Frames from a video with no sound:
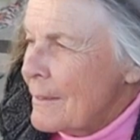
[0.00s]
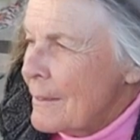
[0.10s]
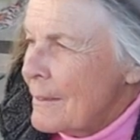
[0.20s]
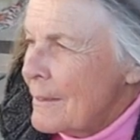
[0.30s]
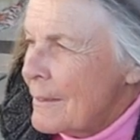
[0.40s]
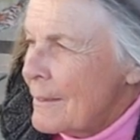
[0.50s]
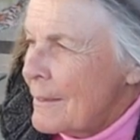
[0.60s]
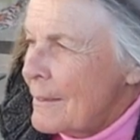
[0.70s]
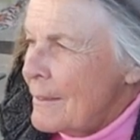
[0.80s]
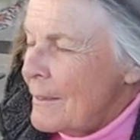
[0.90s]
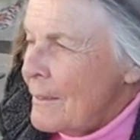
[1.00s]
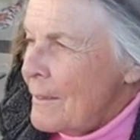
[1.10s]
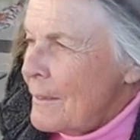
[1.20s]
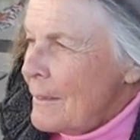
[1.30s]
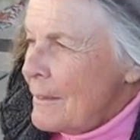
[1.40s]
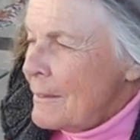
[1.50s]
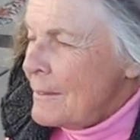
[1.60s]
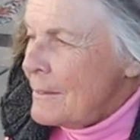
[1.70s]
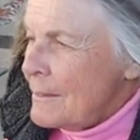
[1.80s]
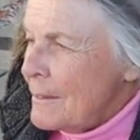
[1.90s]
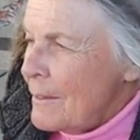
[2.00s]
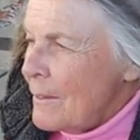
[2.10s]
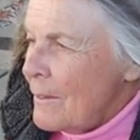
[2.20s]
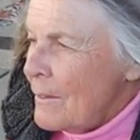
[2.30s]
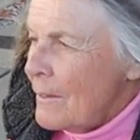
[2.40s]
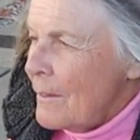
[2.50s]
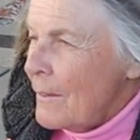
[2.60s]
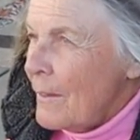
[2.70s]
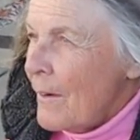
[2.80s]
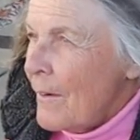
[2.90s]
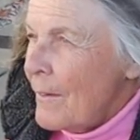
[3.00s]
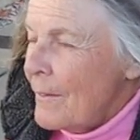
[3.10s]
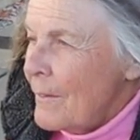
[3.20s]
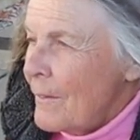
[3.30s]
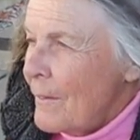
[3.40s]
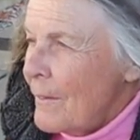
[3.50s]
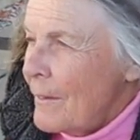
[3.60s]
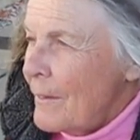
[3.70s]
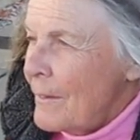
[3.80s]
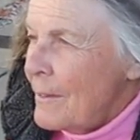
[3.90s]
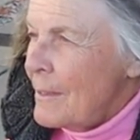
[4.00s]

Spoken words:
[no speech]